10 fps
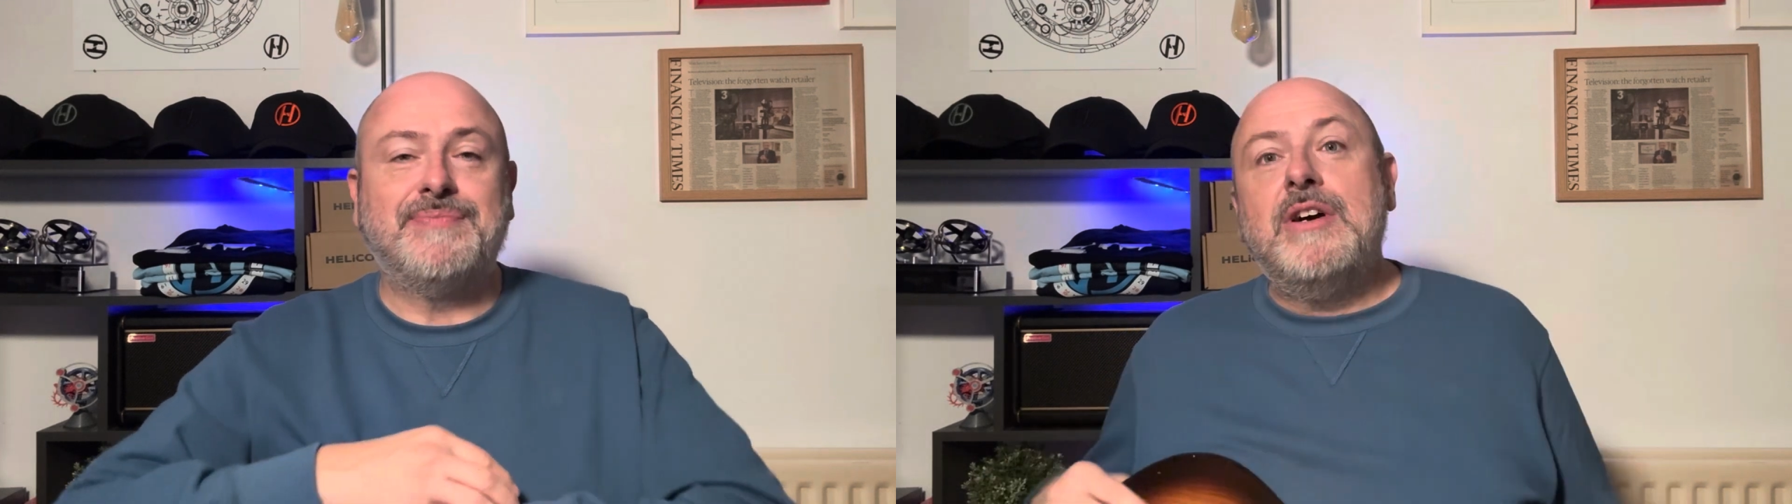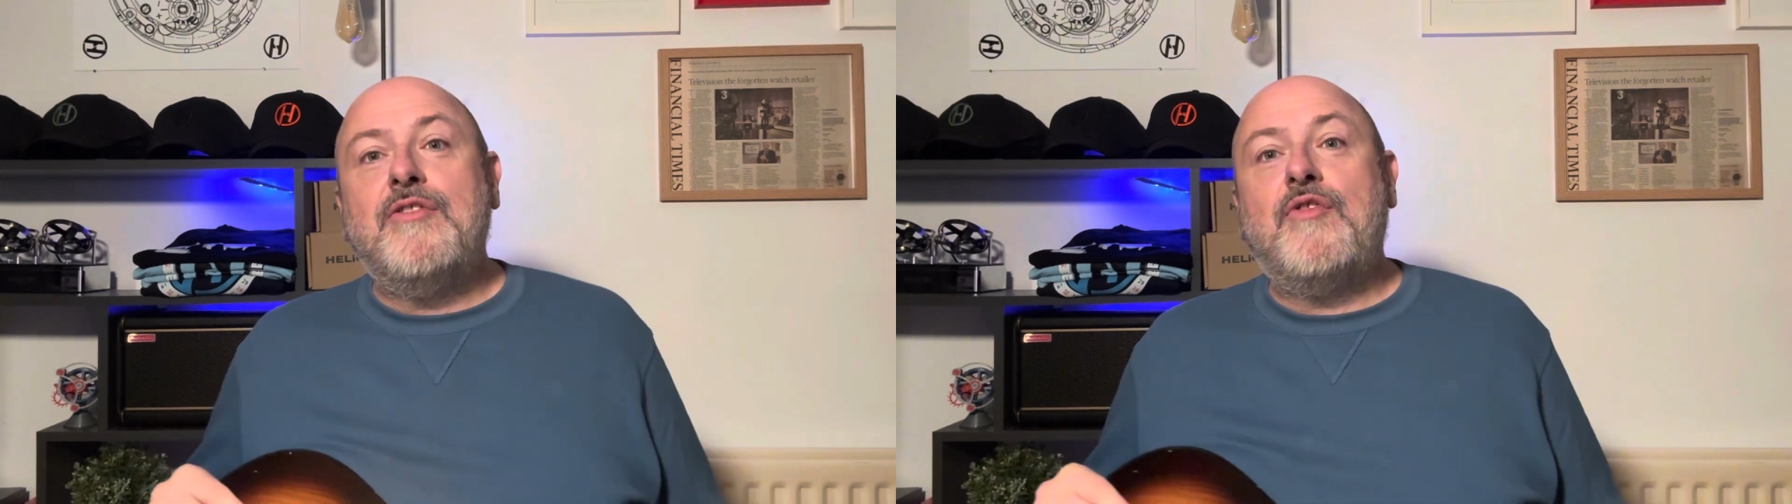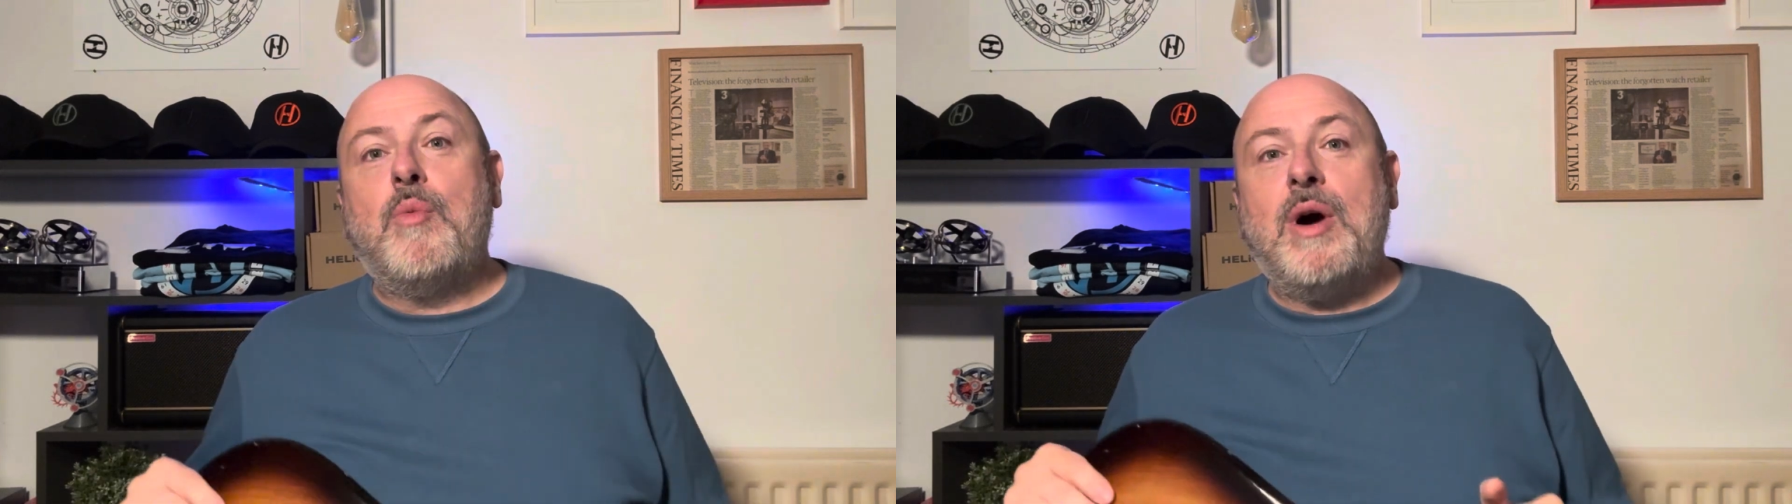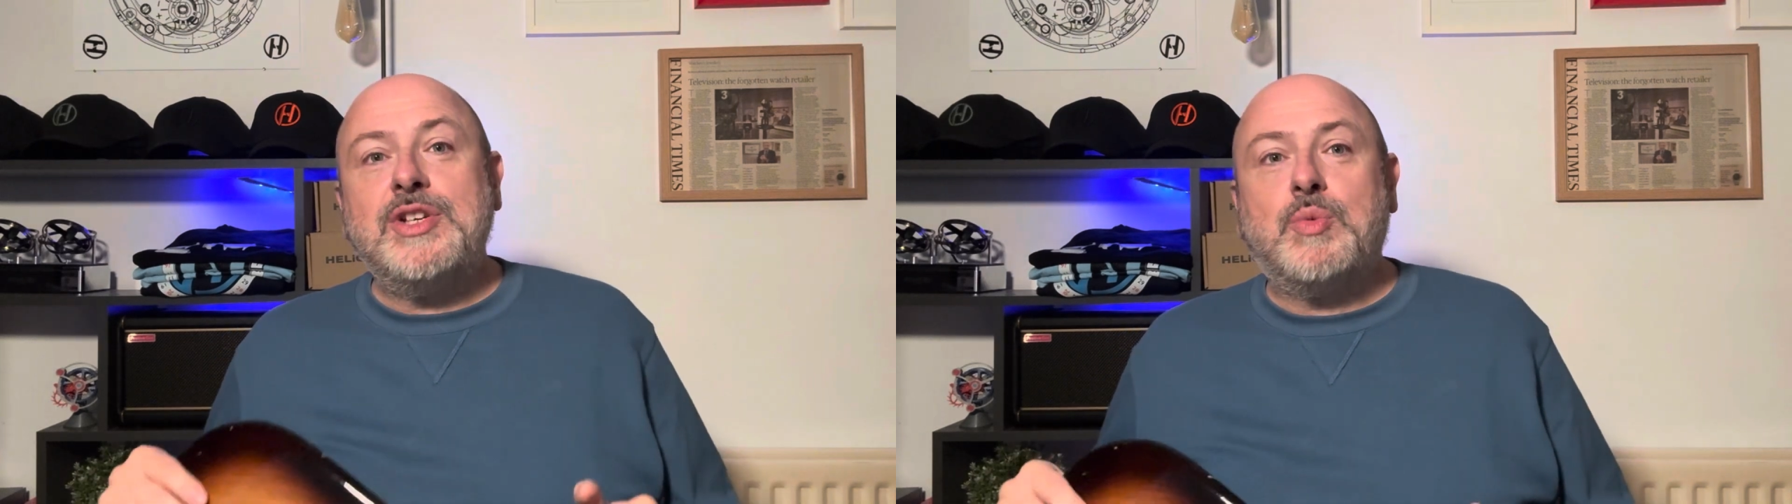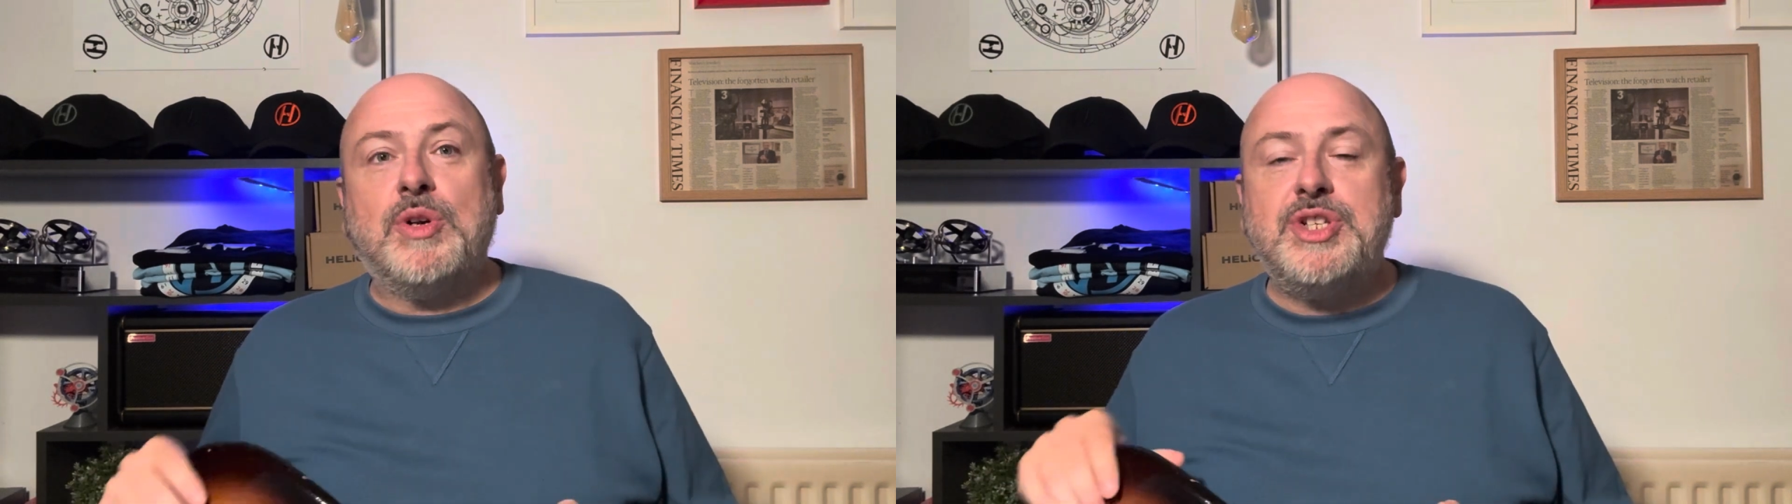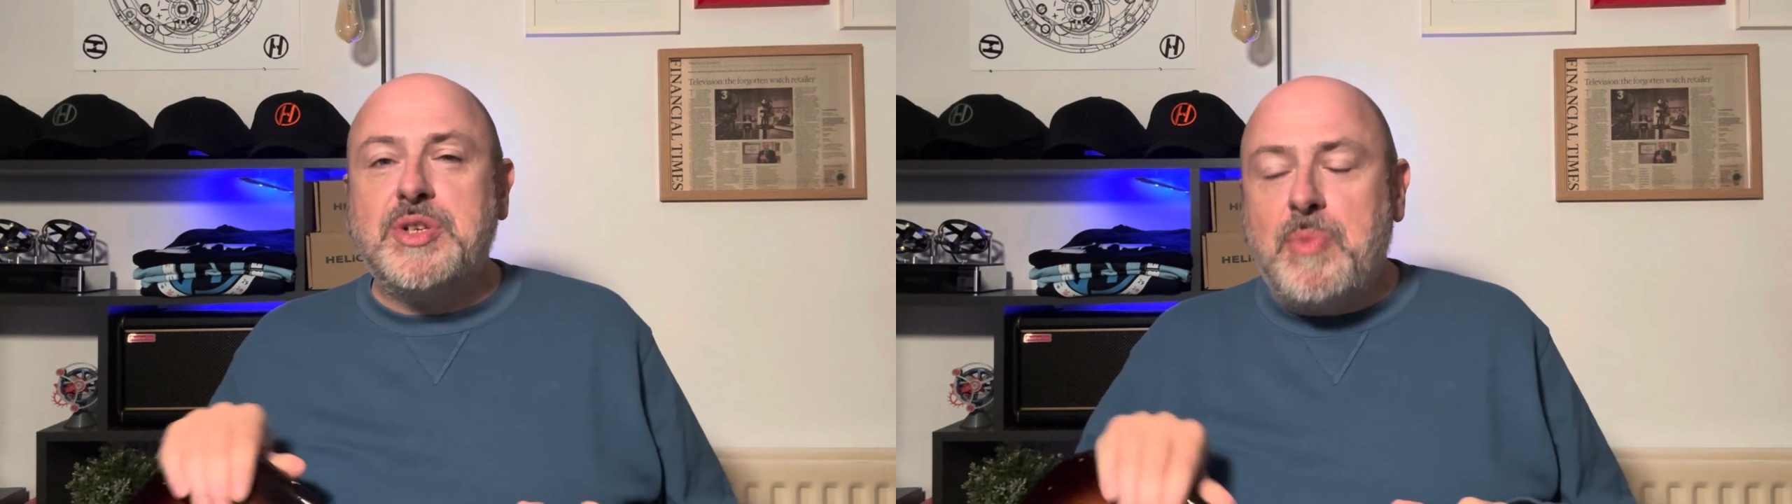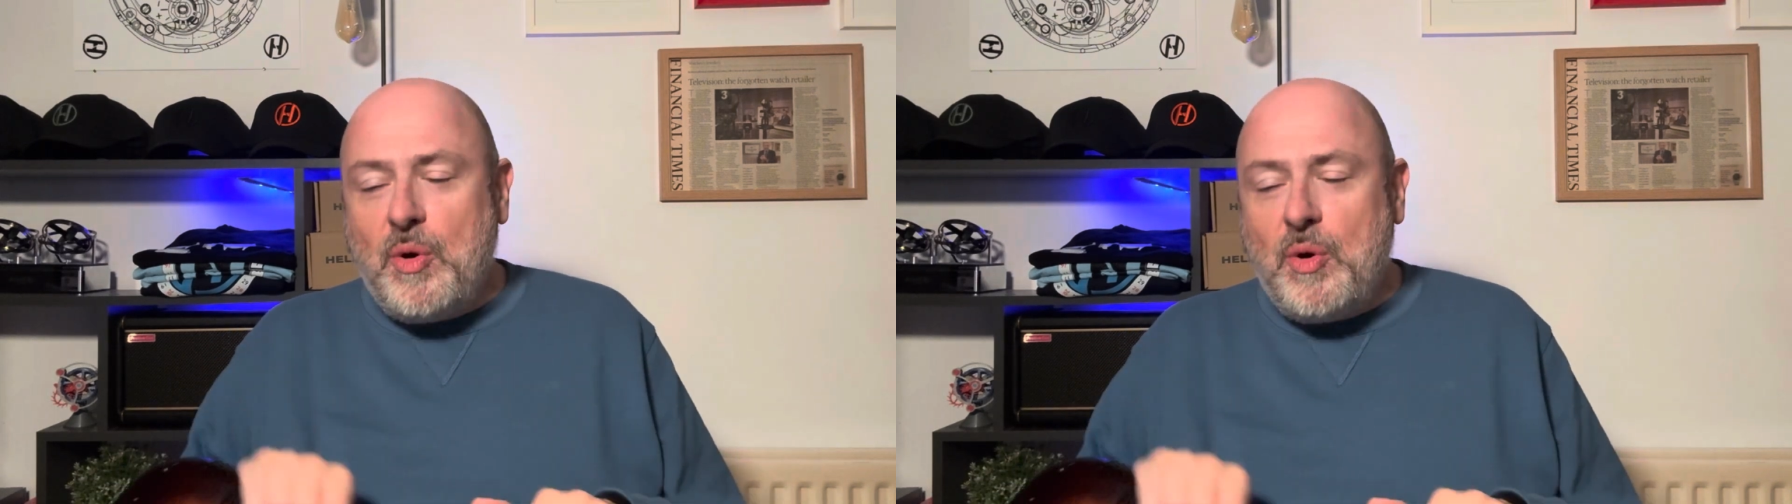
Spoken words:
For us, watches are more